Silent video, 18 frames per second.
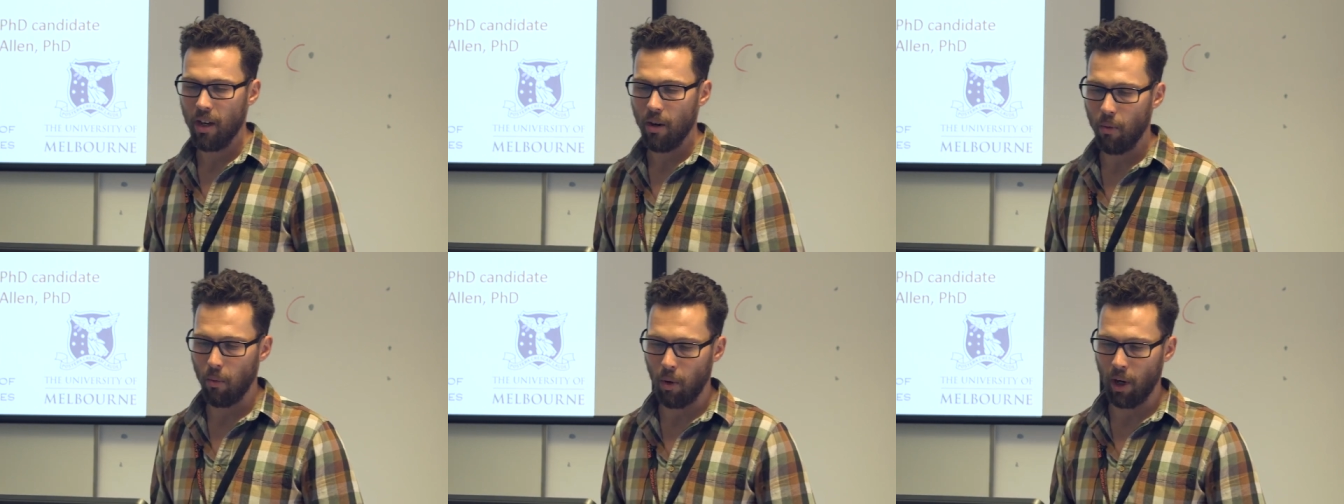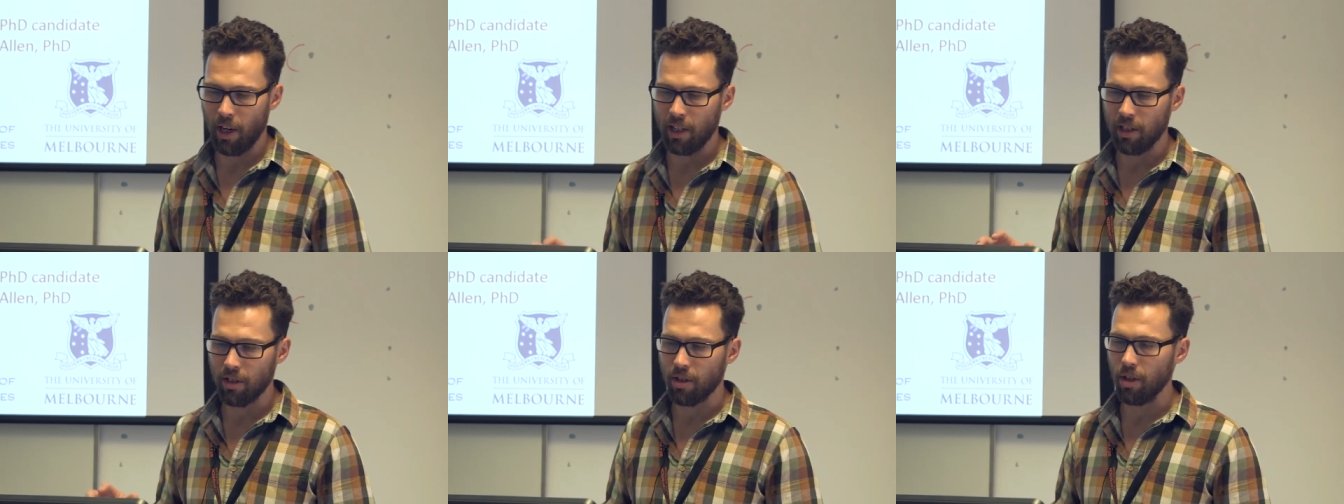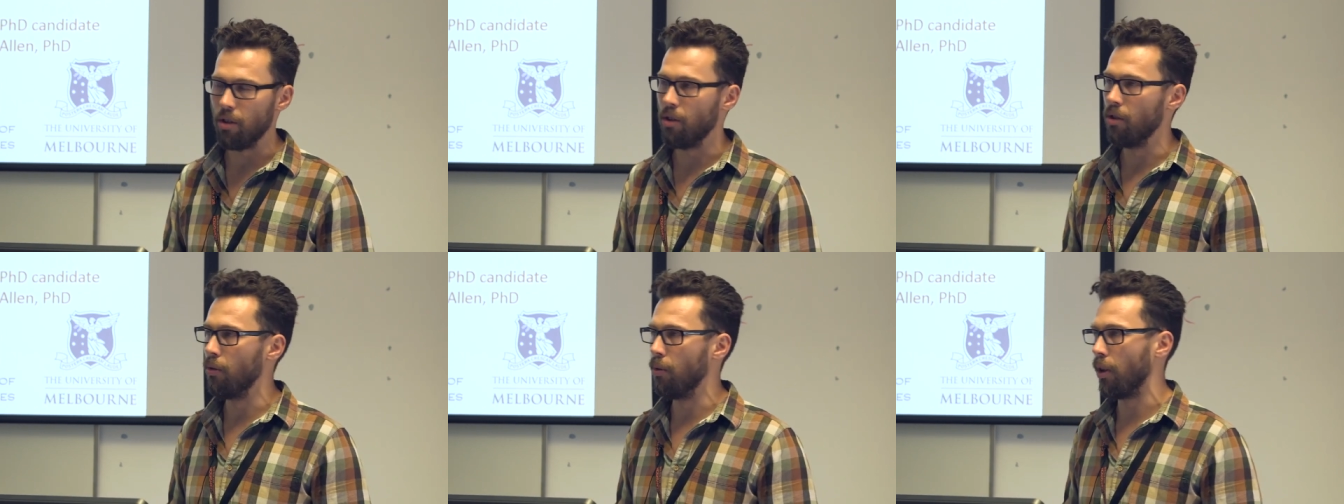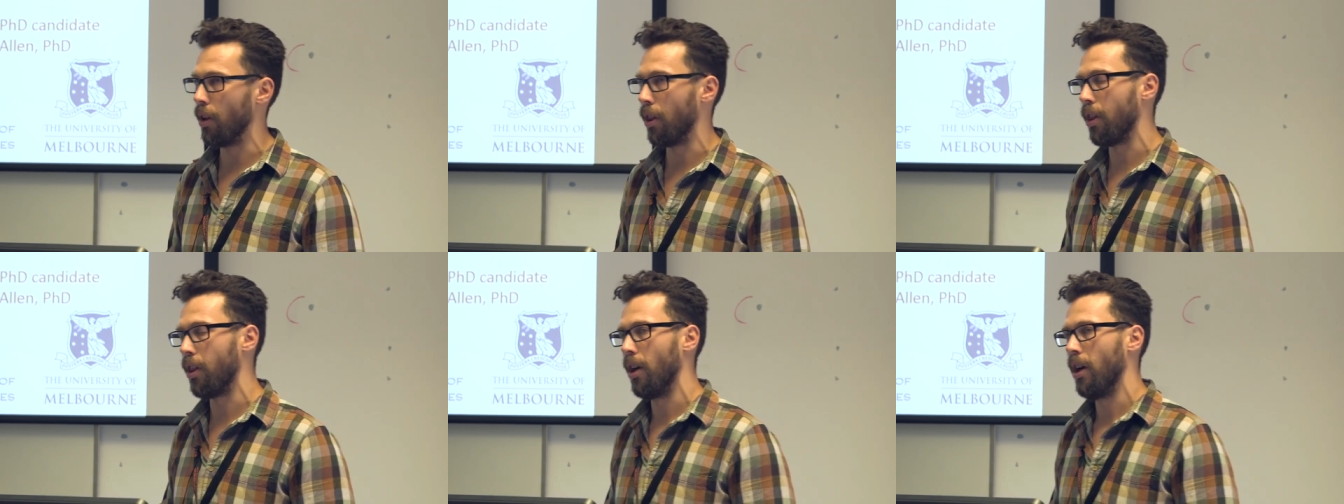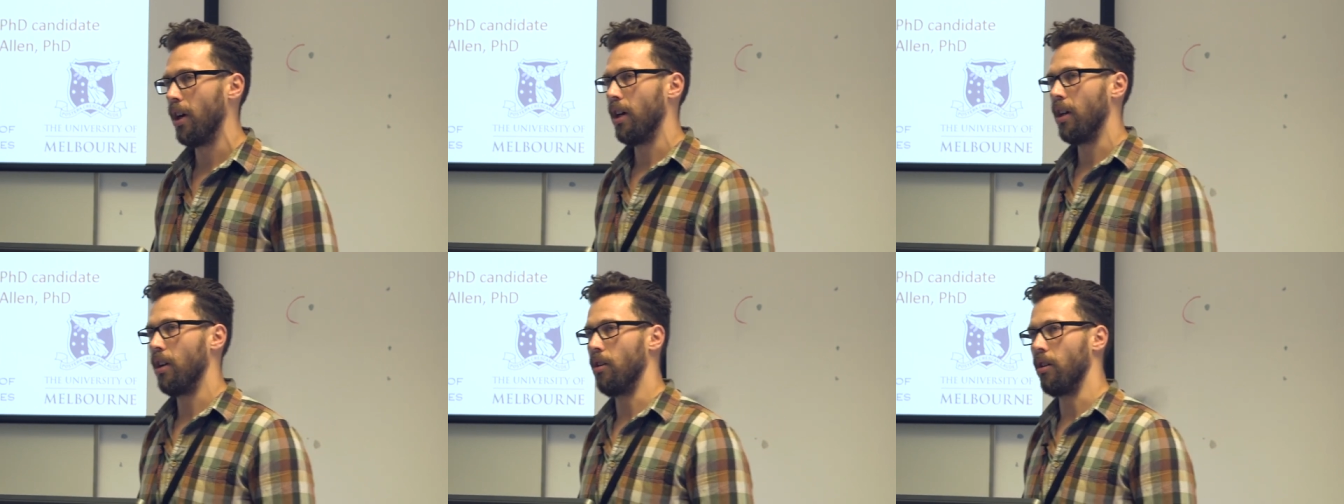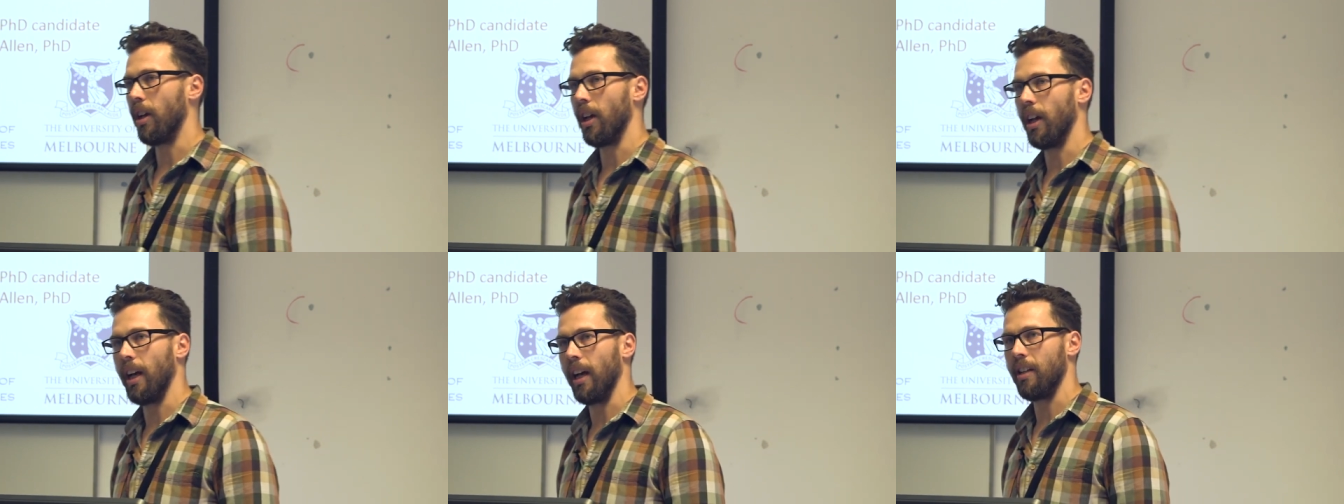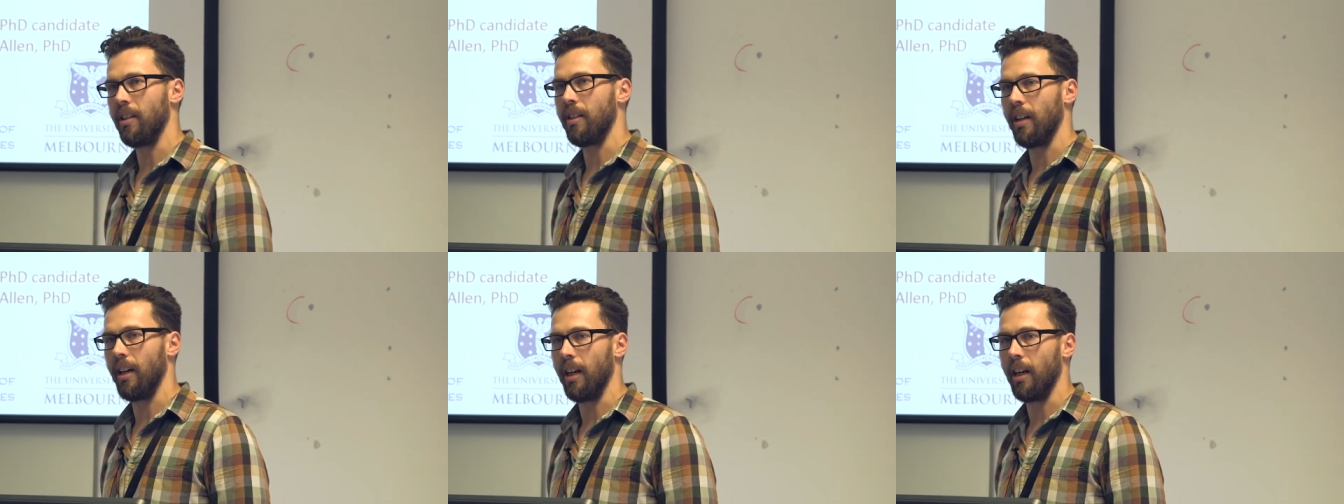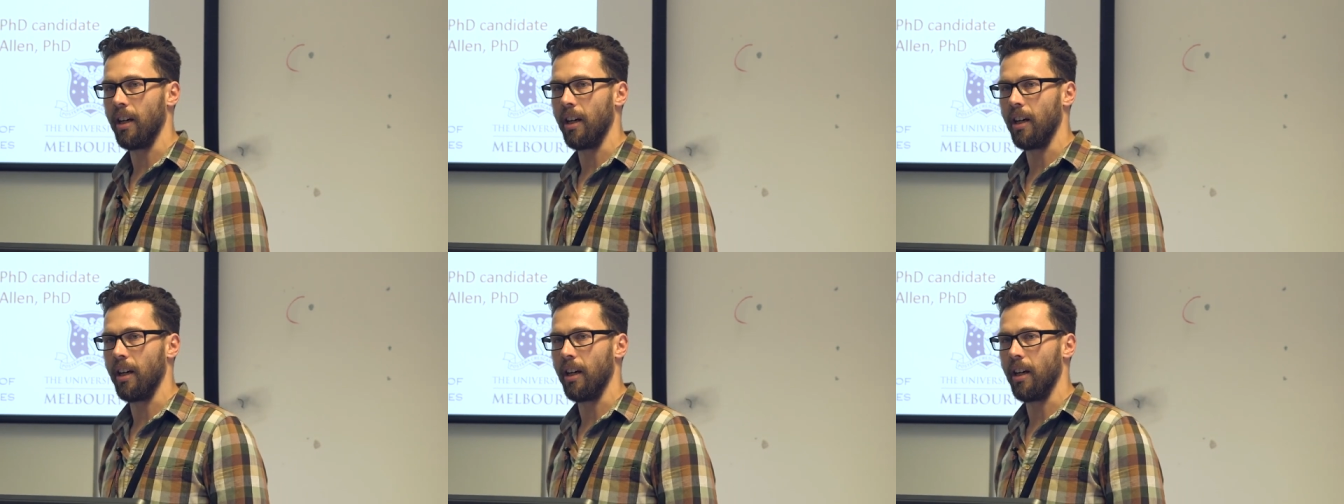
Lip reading: One is to do with looking at